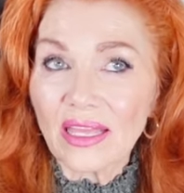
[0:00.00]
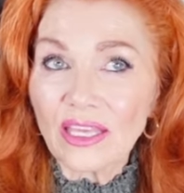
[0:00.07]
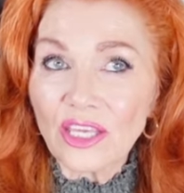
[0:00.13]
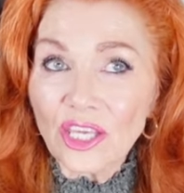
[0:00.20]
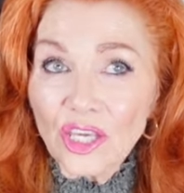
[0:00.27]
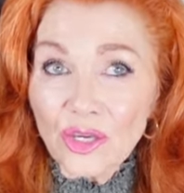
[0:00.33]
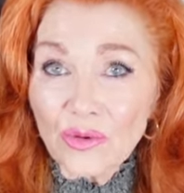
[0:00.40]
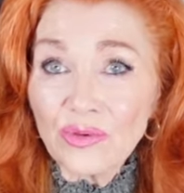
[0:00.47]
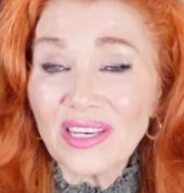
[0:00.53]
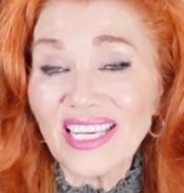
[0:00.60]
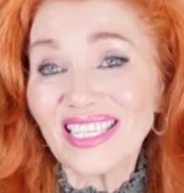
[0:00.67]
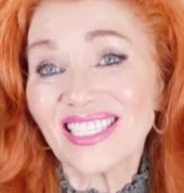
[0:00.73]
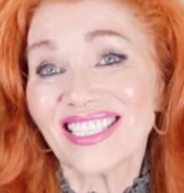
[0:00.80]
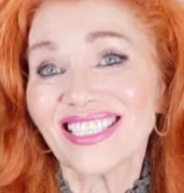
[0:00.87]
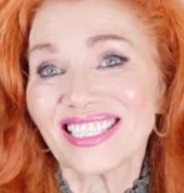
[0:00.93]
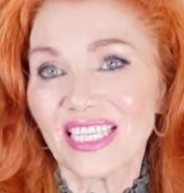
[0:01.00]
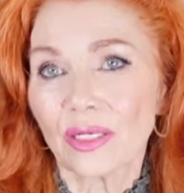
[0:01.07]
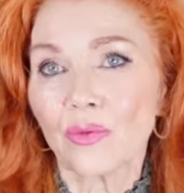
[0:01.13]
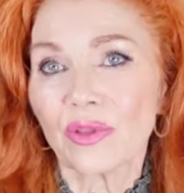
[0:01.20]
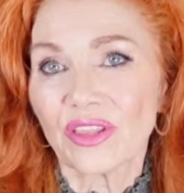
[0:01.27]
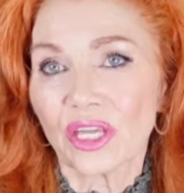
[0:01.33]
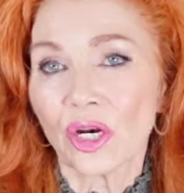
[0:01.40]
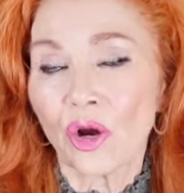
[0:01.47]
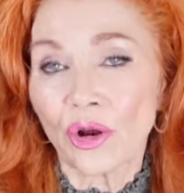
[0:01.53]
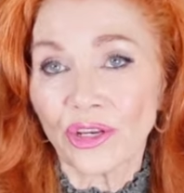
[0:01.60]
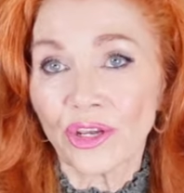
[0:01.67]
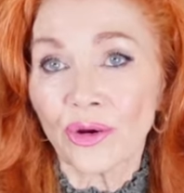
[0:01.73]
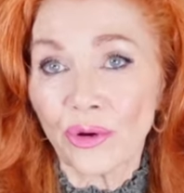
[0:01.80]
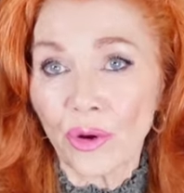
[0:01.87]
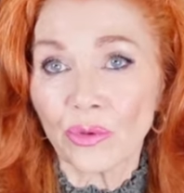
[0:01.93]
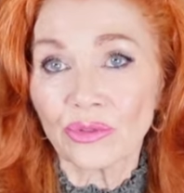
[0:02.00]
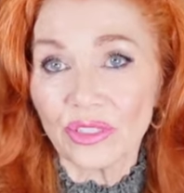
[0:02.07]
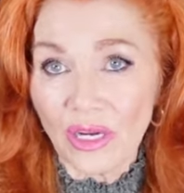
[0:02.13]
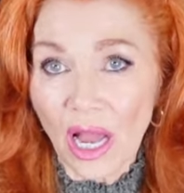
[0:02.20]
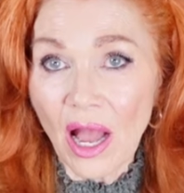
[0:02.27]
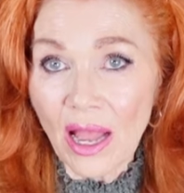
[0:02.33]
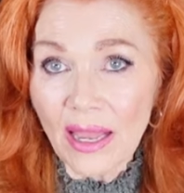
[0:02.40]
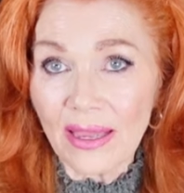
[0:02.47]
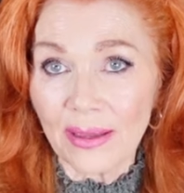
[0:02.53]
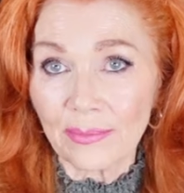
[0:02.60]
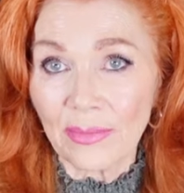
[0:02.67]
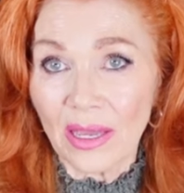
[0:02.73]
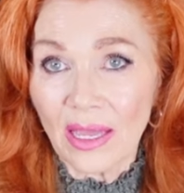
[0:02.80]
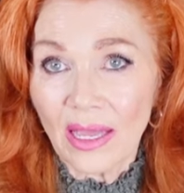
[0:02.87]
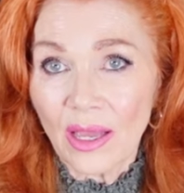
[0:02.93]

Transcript: you need to deal with it on your own time.